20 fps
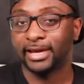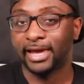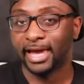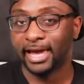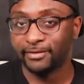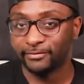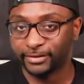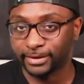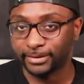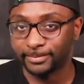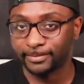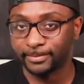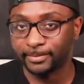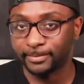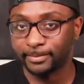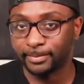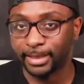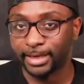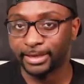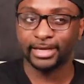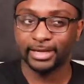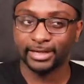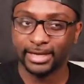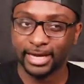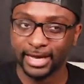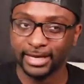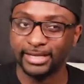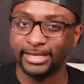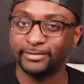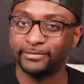heaven. But
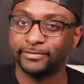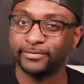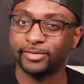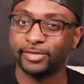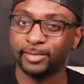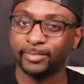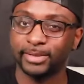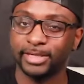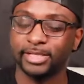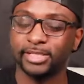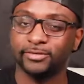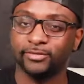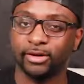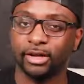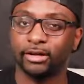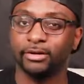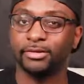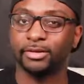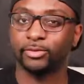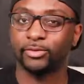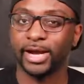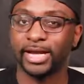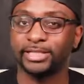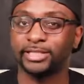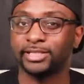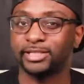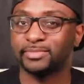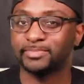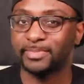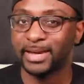again, if somebody's following the
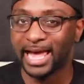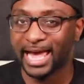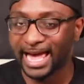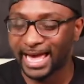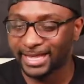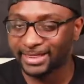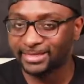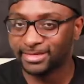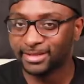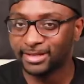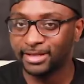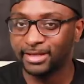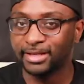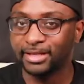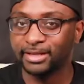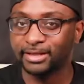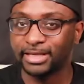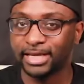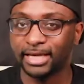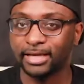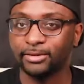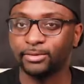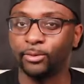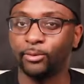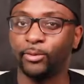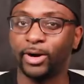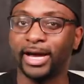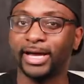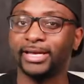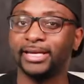righteous path, then
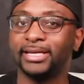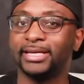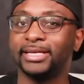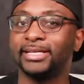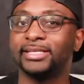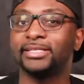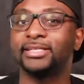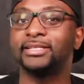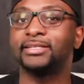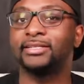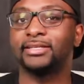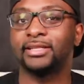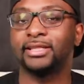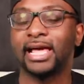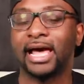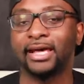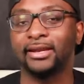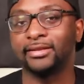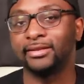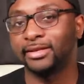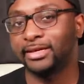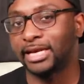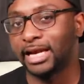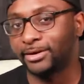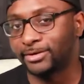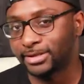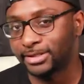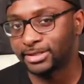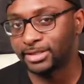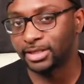why isn't that the
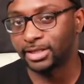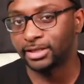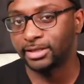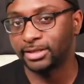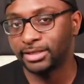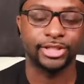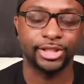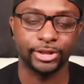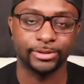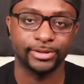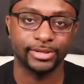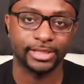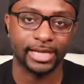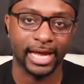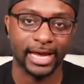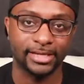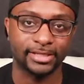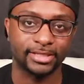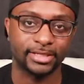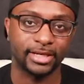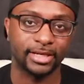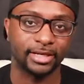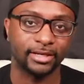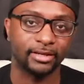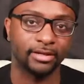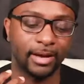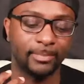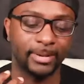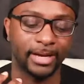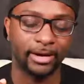guarantee? She was
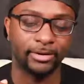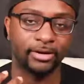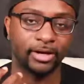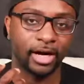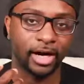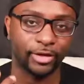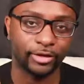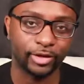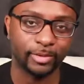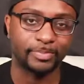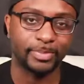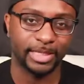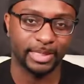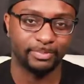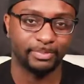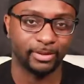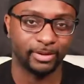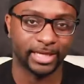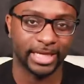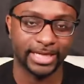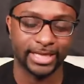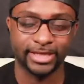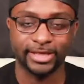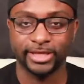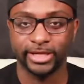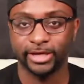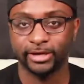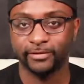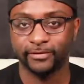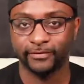asking about other people and
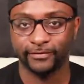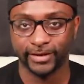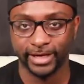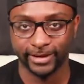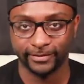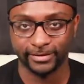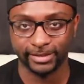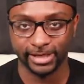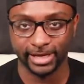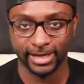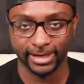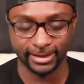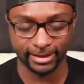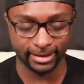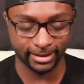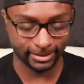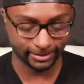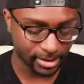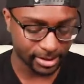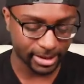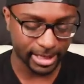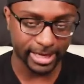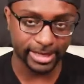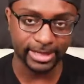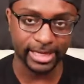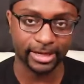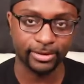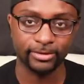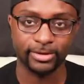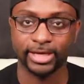their faiths and saying
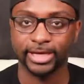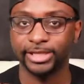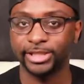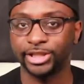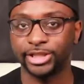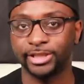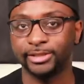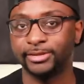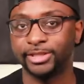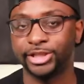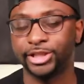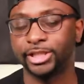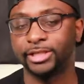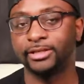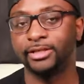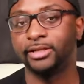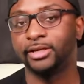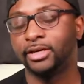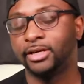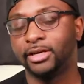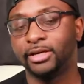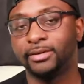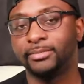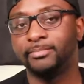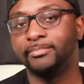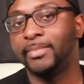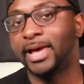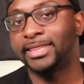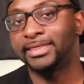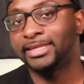that, okay, she
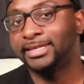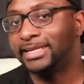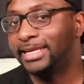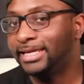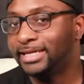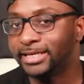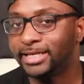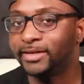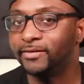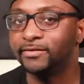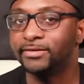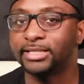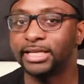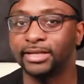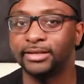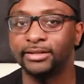met the natives